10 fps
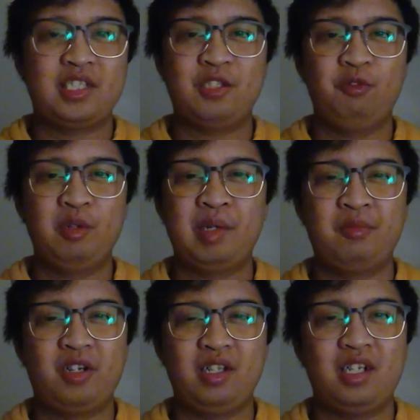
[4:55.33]
I still
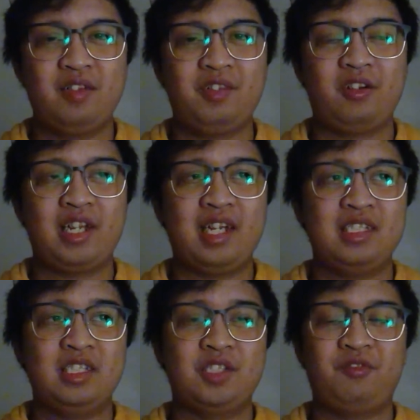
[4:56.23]
remember a lot of your
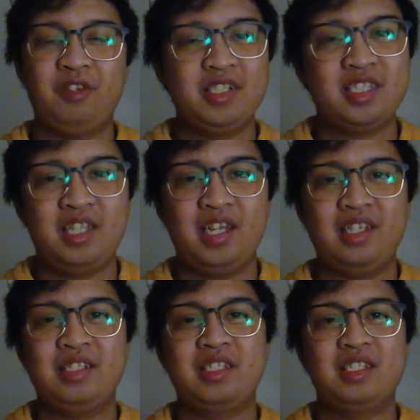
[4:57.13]
guys' first
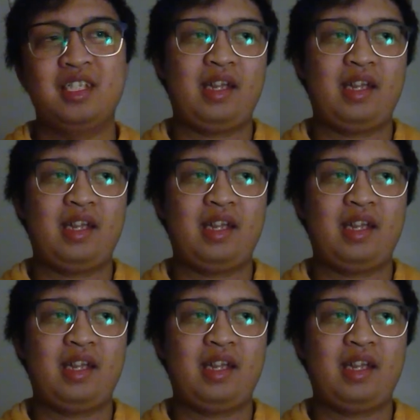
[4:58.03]
days.